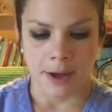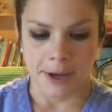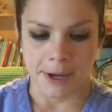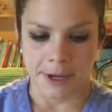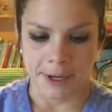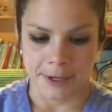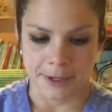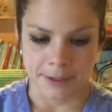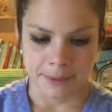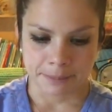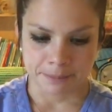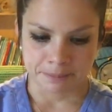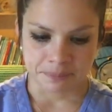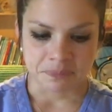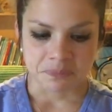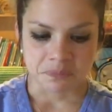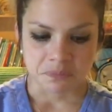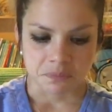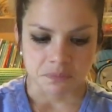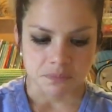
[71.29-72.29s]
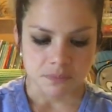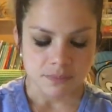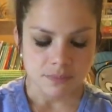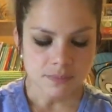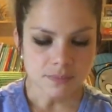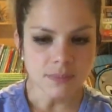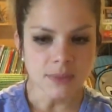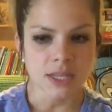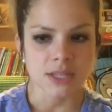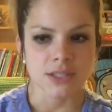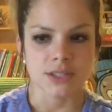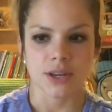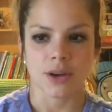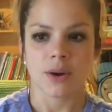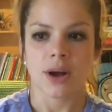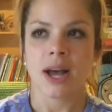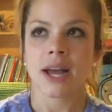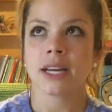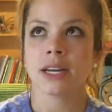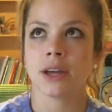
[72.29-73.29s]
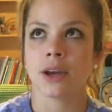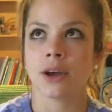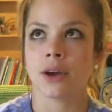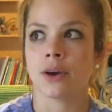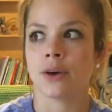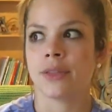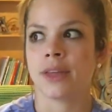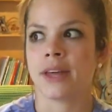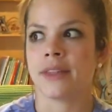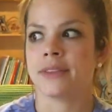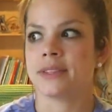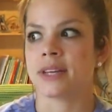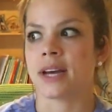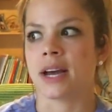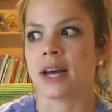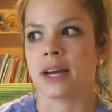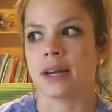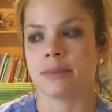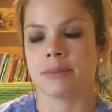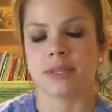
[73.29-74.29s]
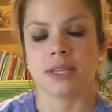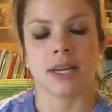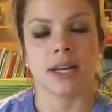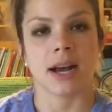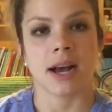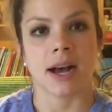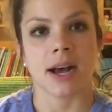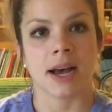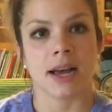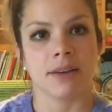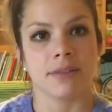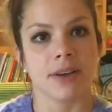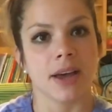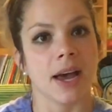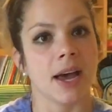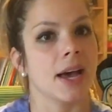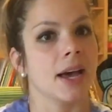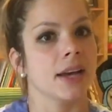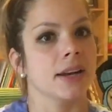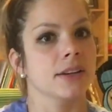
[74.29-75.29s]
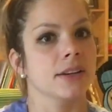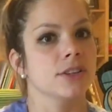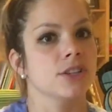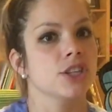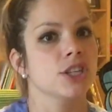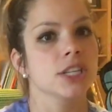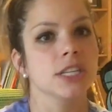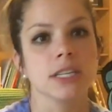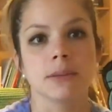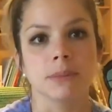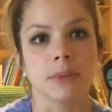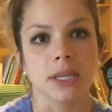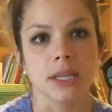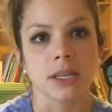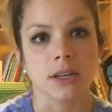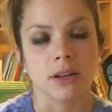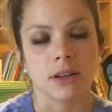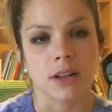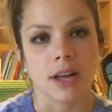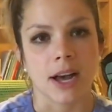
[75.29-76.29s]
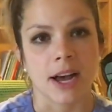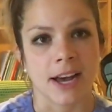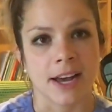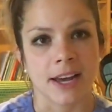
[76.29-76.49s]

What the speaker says: So I know that times that I've had a cheat meal,